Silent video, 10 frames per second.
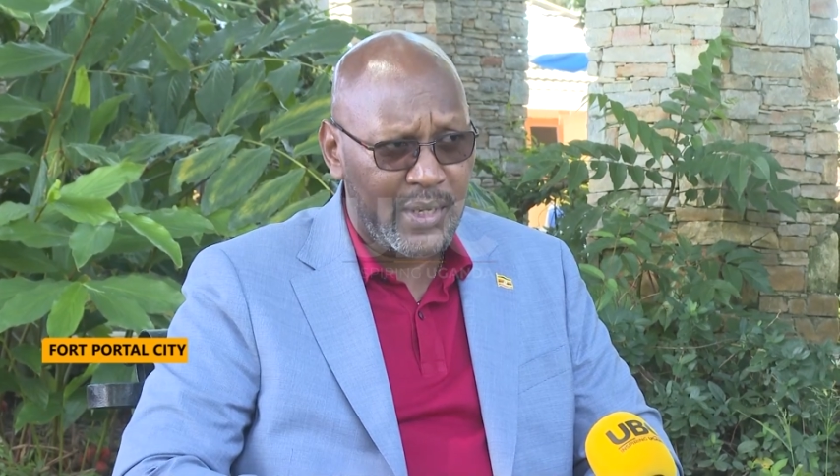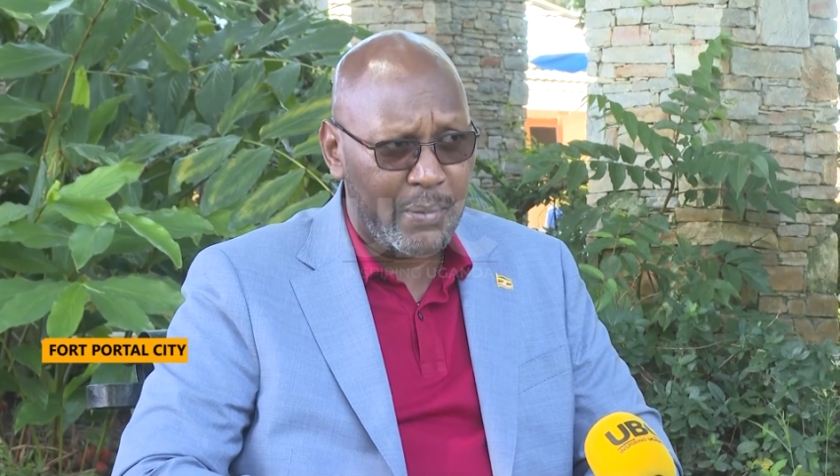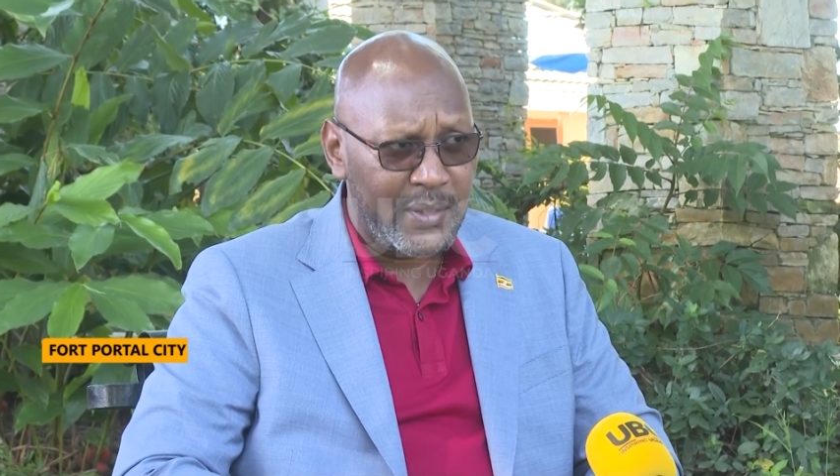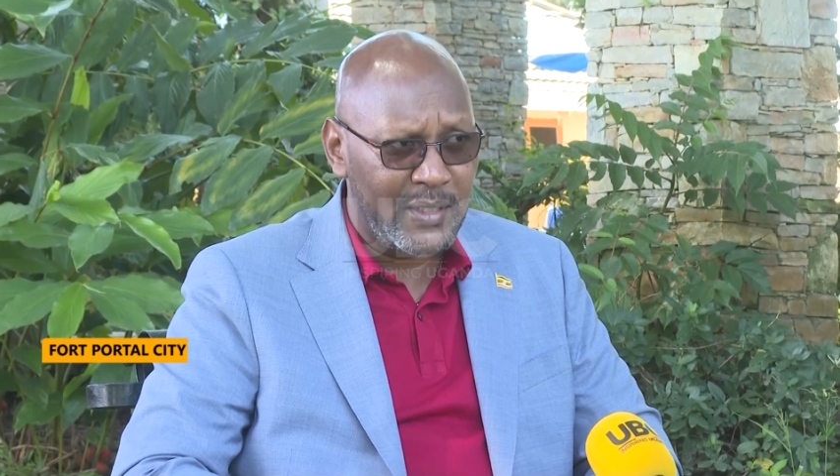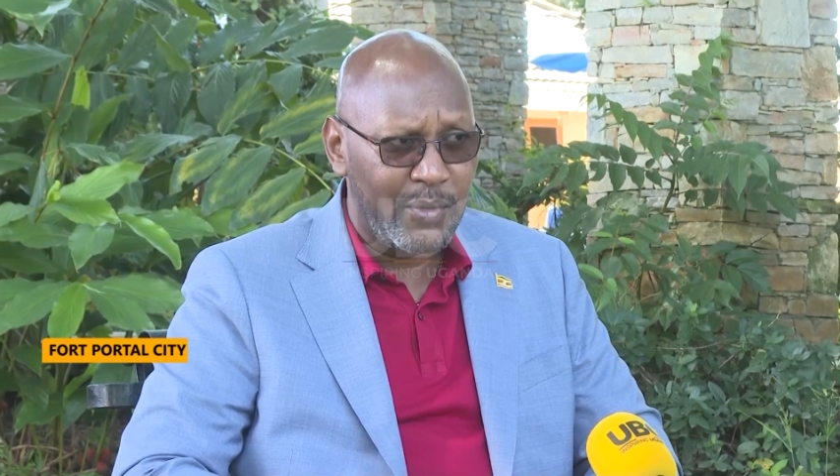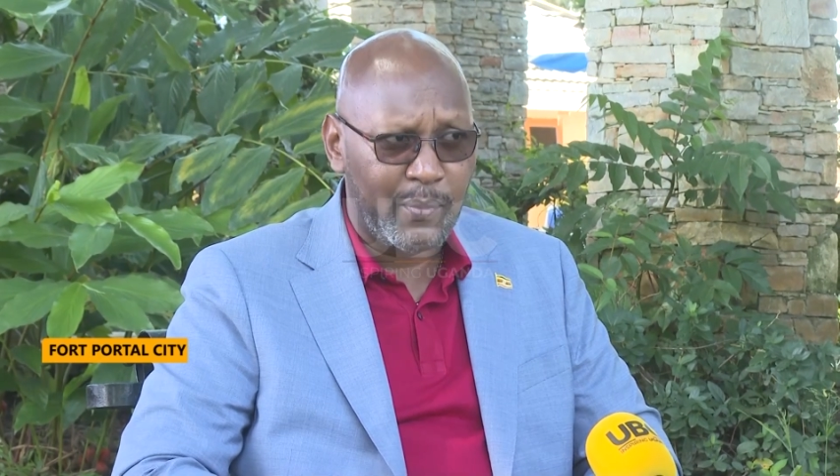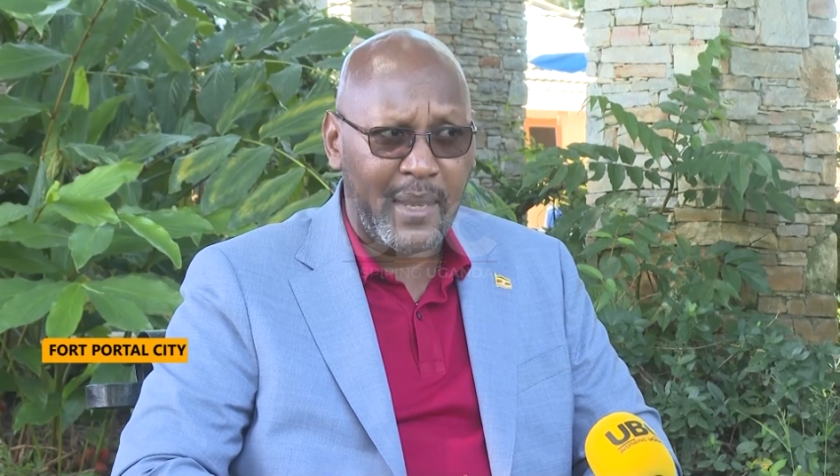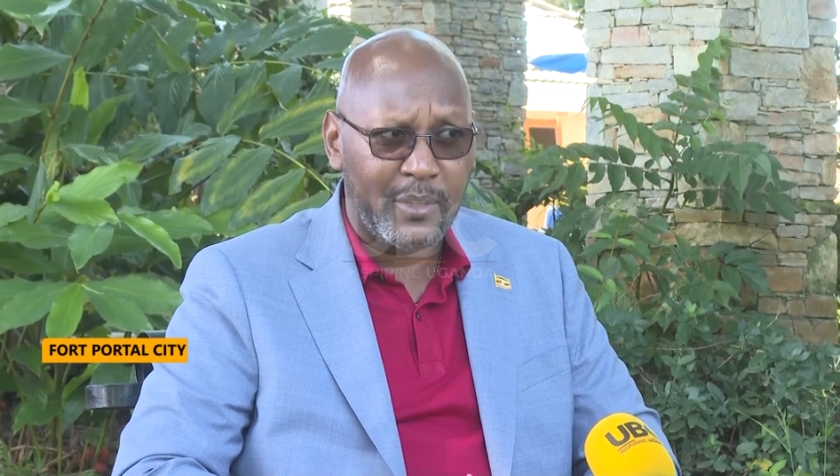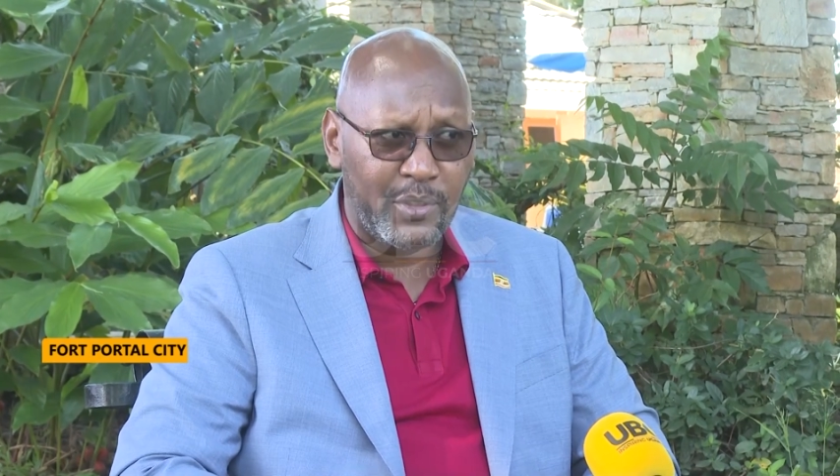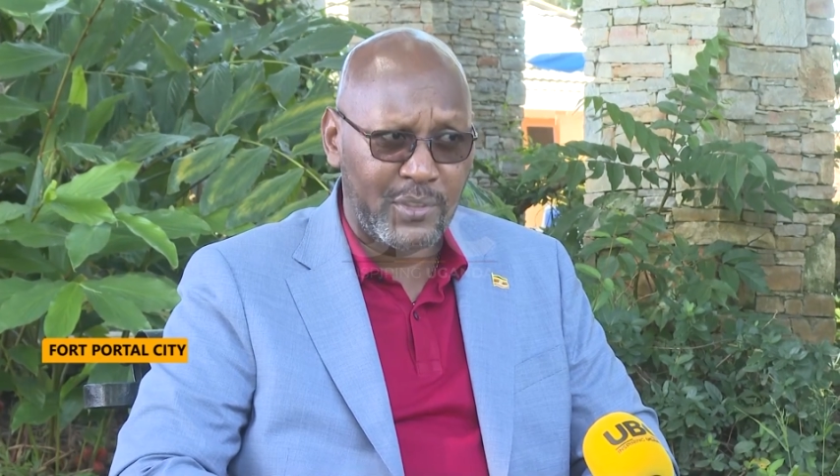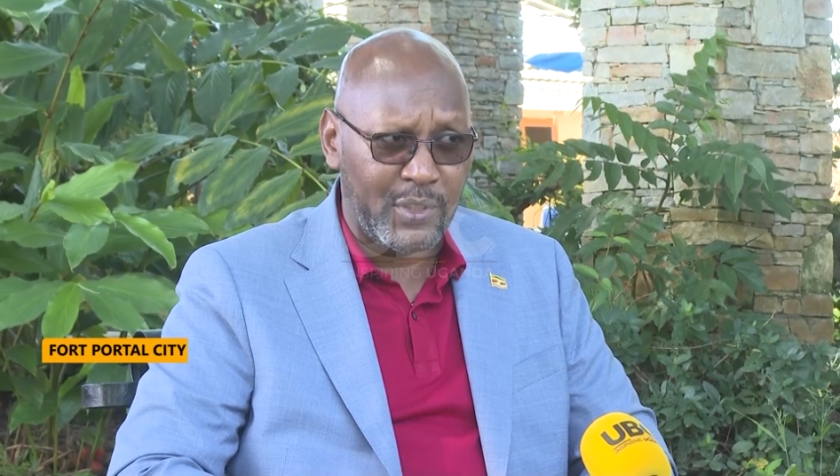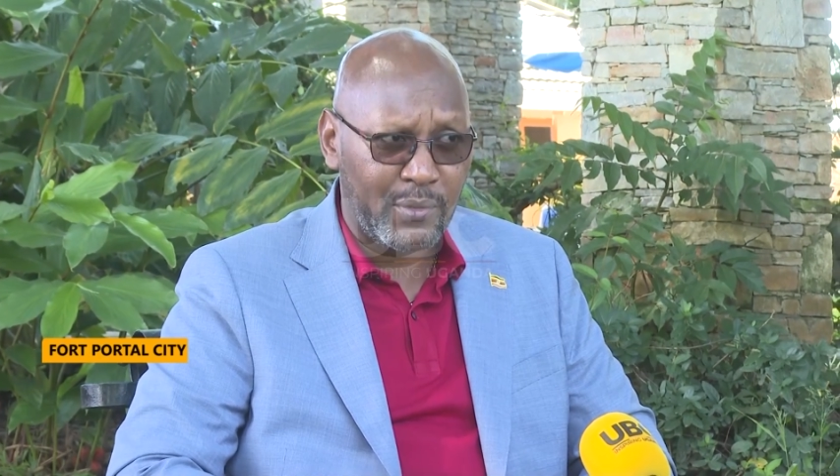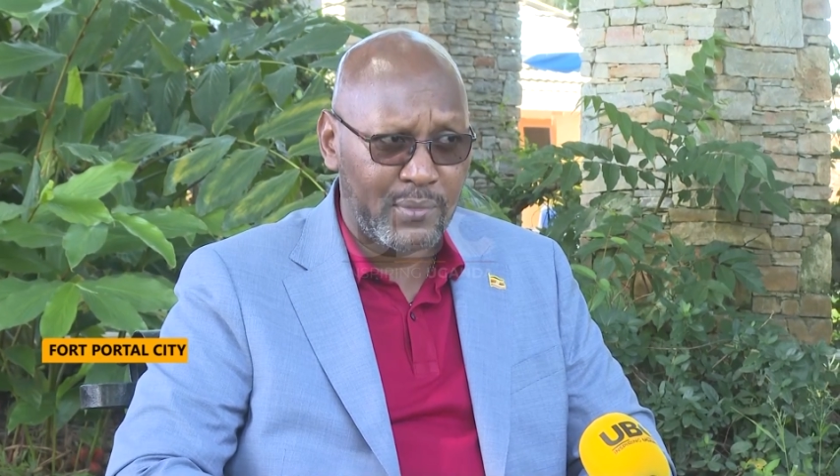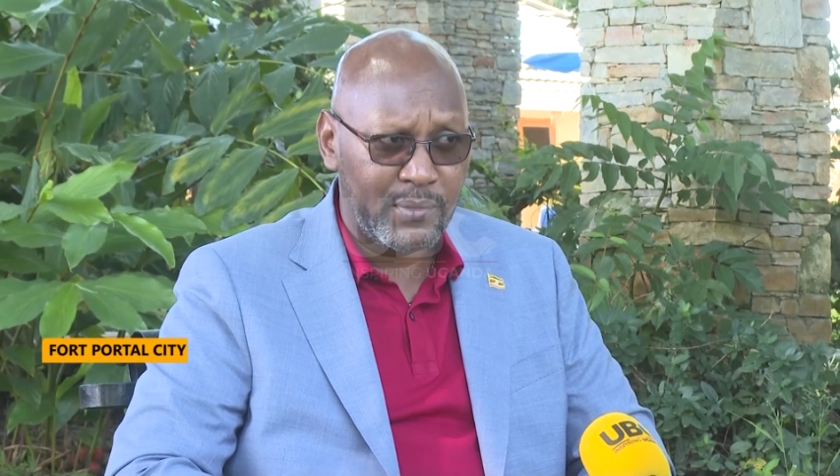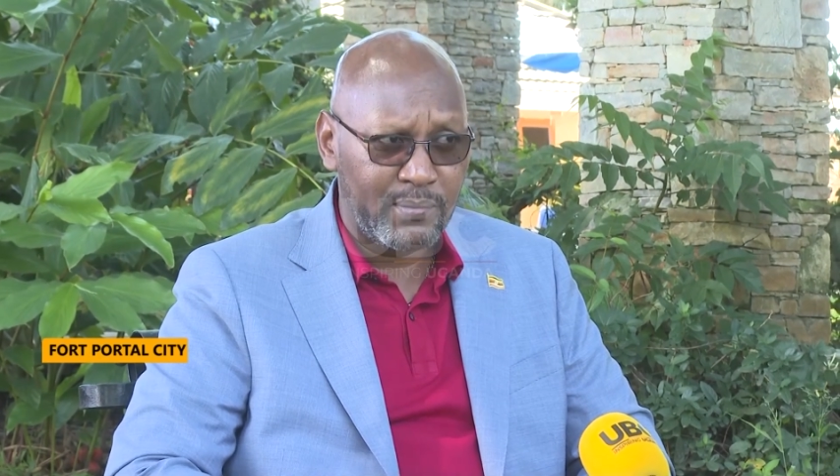I'm meeting with my Attorney General,